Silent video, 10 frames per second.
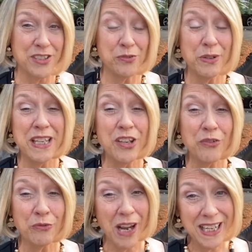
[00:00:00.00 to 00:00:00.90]
week
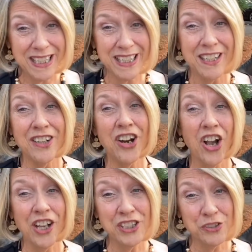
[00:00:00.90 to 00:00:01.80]
right here
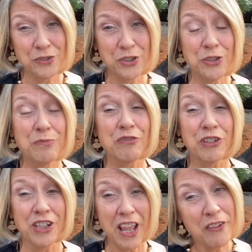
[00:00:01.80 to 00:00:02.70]
on YouTube for
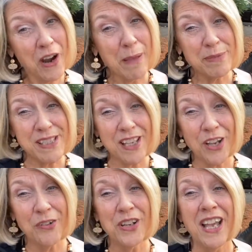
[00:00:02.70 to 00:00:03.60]
another
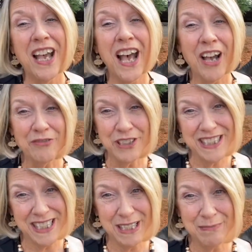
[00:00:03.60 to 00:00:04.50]
episode of
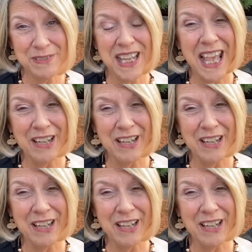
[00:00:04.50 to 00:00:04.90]
Redeemed and